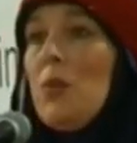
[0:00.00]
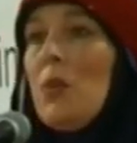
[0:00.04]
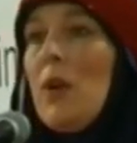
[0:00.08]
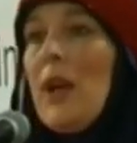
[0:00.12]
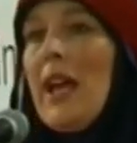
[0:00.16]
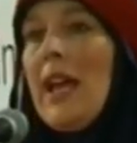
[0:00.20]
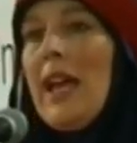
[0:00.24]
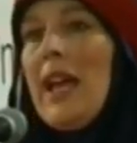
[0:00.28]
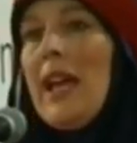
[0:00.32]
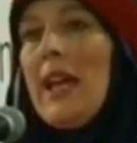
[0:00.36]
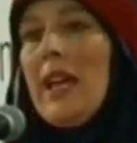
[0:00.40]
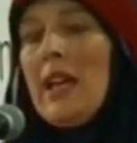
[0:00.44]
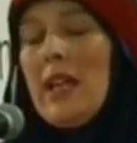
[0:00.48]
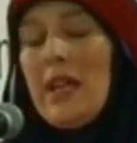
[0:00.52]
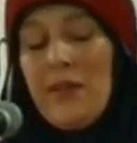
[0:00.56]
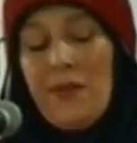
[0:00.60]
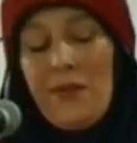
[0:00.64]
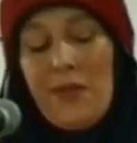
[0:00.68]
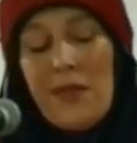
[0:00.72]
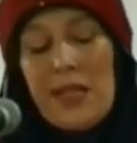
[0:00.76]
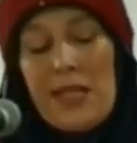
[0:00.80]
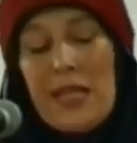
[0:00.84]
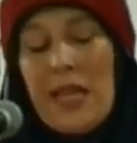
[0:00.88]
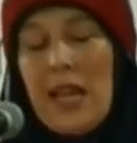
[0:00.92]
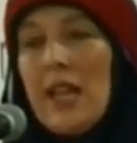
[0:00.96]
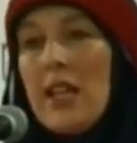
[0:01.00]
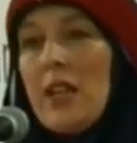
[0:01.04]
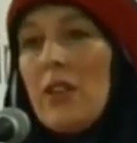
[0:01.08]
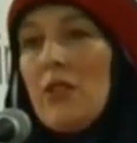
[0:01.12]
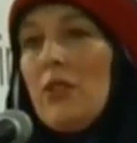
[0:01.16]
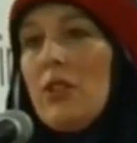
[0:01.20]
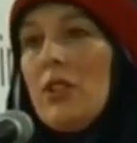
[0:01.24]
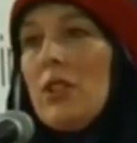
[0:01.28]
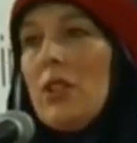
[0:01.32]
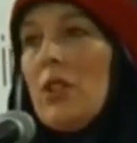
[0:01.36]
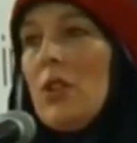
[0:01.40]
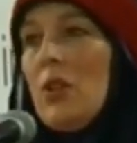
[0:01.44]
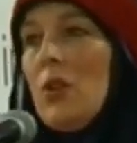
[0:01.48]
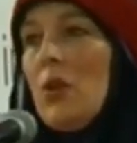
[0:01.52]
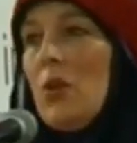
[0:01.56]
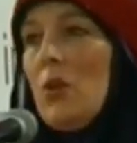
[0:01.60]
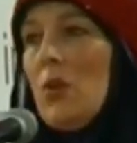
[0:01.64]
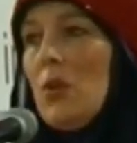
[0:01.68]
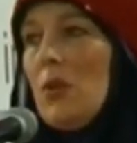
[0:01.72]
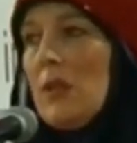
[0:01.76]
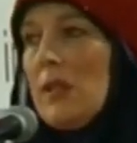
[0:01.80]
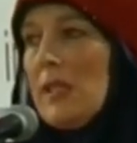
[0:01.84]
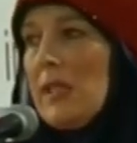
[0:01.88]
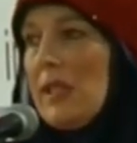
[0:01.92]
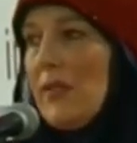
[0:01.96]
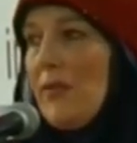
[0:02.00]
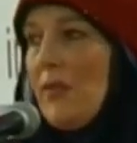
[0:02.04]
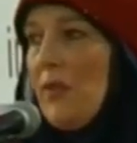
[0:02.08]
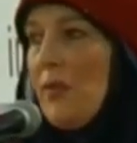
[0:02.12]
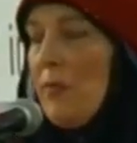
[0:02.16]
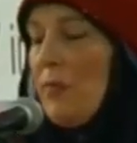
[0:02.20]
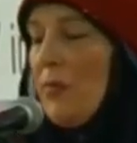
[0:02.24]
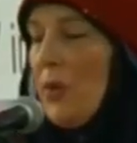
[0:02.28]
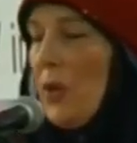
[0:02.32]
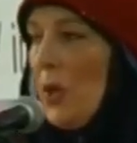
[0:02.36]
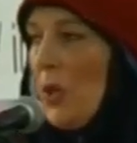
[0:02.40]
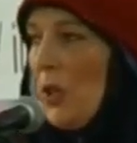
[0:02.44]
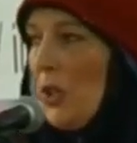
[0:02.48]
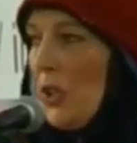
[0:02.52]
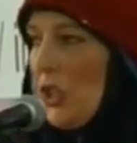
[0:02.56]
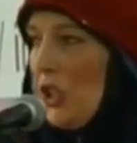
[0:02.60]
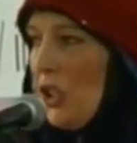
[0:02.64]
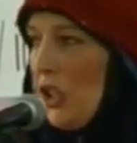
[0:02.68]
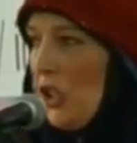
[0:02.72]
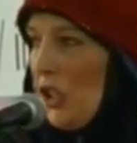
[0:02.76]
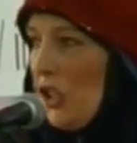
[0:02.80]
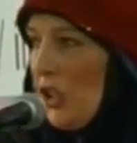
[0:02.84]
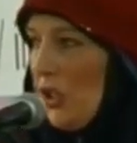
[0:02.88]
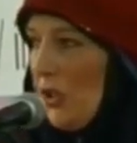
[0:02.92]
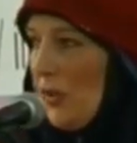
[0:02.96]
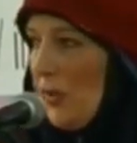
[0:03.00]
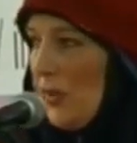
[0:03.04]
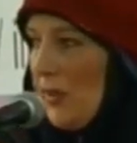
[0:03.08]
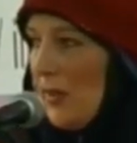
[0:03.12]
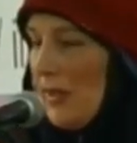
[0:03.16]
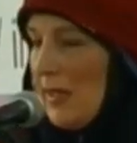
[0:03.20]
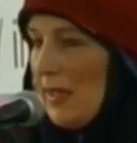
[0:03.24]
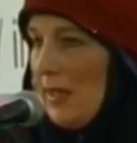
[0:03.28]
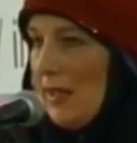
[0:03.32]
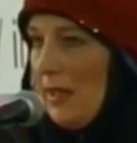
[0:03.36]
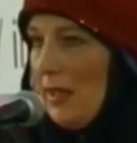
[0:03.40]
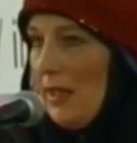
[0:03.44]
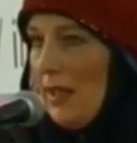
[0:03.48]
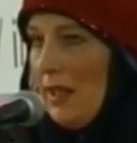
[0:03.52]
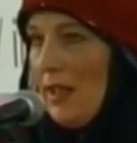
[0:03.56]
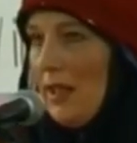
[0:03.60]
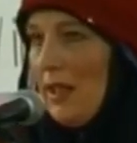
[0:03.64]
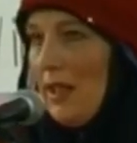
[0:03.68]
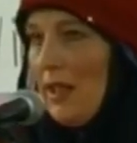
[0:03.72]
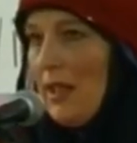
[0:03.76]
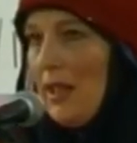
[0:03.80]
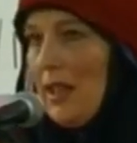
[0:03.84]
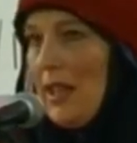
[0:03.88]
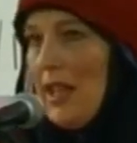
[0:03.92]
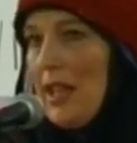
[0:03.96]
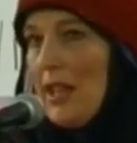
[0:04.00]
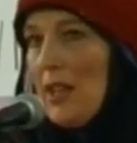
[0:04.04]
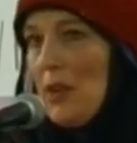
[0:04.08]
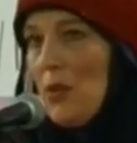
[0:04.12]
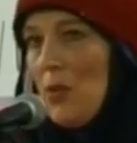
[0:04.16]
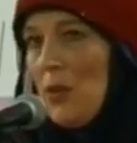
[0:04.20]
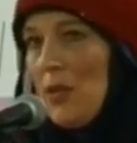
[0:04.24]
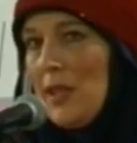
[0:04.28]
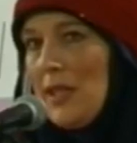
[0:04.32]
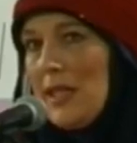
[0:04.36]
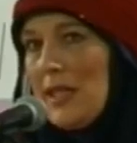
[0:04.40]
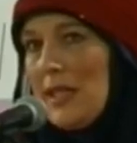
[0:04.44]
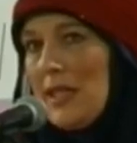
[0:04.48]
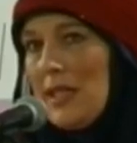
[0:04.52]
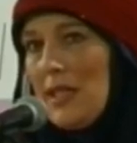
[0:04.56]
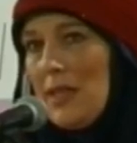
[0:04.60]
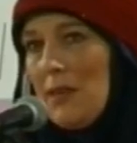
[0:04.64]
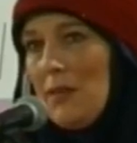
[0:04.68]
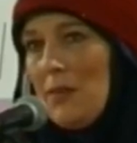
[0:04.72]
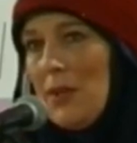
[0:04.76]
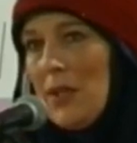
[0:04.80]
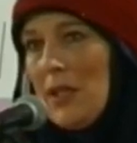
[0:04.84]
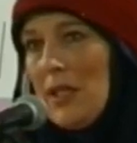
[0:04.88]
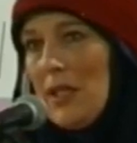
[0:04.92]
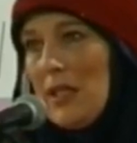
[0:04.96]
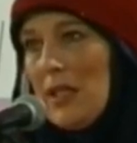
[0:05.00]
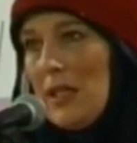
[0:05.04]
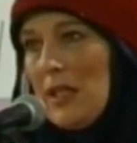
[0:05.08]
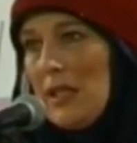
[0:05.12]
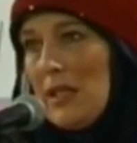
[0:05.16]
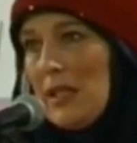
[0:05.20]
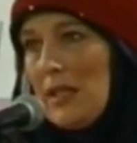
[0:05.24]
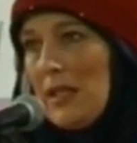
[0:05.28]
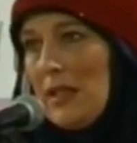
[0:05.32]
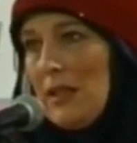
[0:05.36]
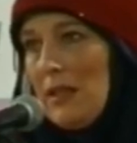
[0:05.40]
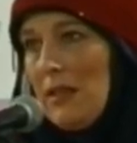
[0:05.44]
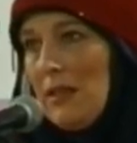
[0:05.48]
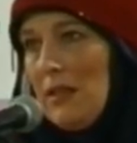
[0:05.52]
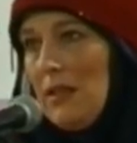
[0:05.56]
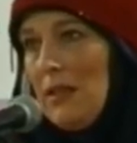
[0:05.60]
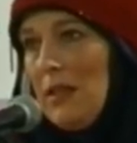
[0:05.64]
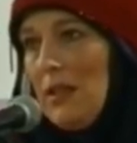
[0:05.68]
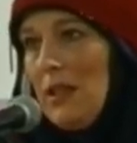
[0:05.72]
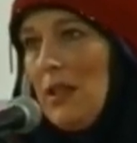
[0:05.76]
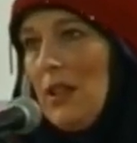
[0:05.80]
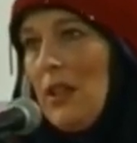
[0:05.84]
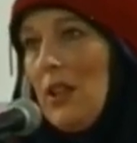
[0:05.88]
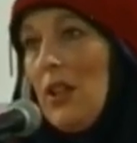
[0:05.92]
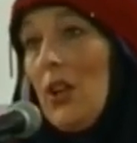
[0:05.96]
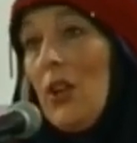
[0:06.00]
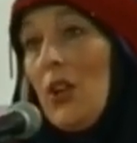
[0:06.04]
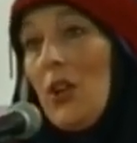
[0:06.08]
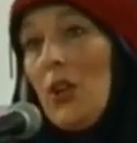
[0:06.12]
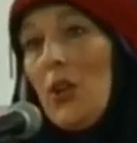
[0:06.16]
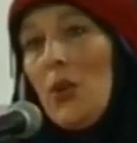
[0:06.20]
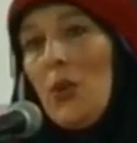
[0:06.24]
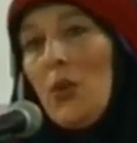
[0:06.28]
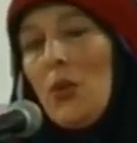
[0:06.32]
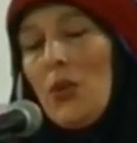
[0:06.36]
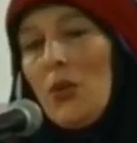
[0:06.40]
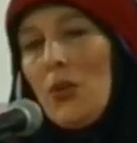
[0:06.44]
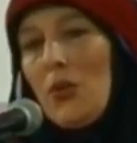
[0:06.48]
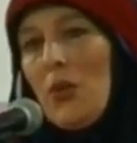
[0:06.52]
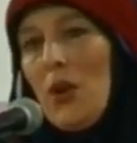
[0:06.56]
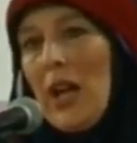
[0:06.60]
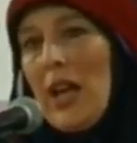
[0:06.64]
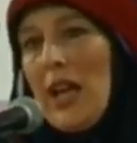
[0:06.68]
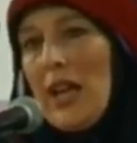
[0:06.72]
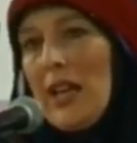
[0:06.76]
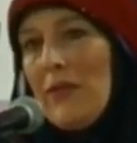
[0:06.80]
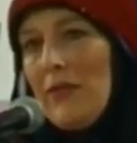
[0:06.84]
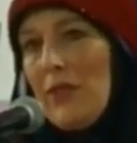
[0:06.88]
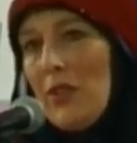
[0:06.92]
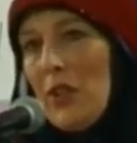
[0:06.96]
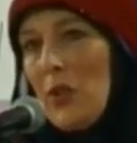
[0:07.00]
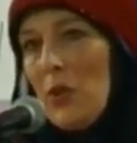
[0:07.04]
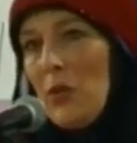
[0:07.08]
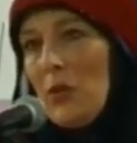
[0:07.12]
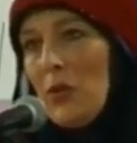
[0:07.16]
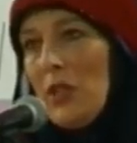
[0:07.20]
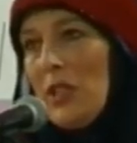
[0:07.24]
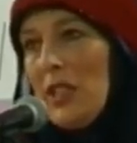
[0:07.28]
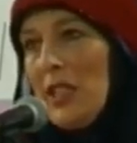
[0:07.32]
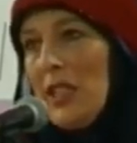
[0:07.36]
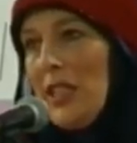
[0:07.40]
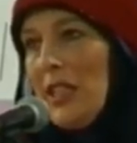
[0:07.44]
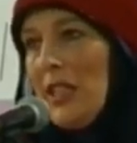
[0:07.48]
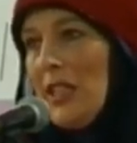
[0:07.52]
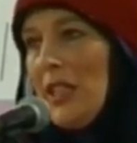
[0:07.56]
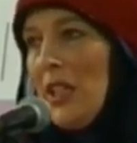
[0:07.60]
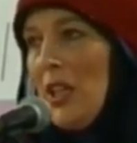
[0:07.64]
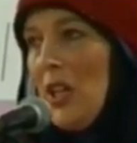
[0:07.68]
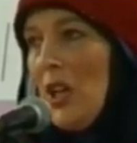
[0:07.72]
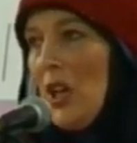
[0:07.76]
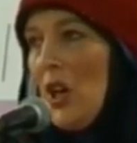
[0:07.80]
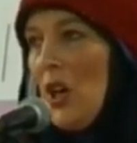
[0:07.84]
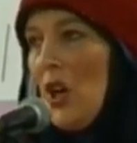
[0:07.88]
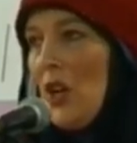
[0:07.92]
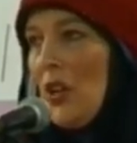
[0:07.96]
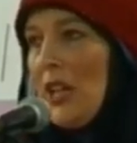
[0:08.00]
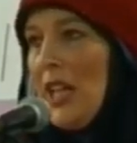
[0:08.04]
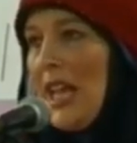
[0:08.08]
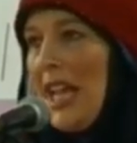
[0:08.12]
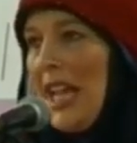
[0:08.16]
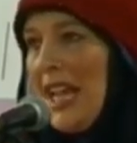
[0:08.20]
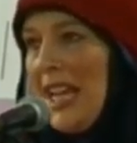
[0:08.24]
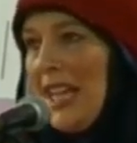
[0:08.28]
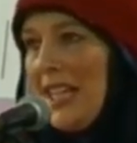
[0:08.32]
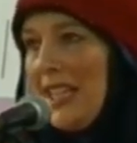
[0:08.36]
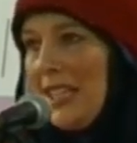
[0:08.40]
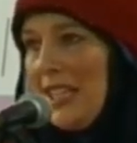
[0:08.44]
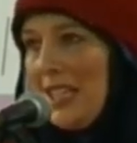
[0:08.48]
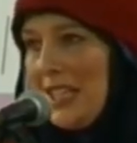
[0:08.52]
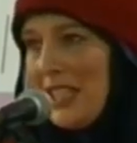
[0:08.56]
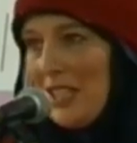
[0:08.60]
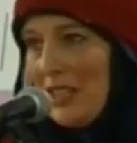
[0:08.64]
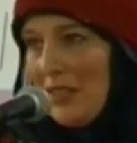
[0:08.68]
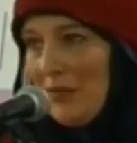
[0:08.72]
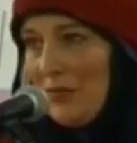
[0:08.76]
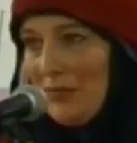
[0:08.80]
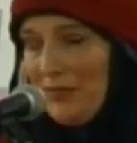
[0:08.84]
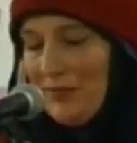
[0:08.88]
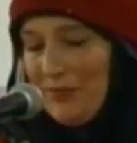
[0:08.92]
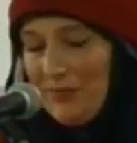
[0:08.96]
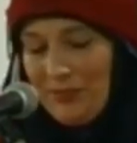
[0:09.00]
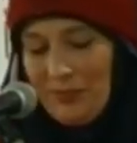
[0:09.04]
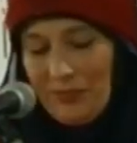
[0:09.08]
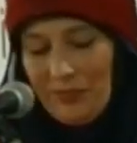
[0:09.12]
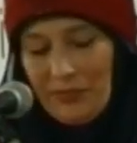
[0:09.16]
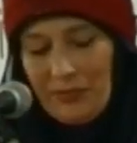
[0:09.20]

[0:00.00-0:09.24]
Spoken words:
Beware of siren calls from politicians like Winston Peters, who thrive only on hate.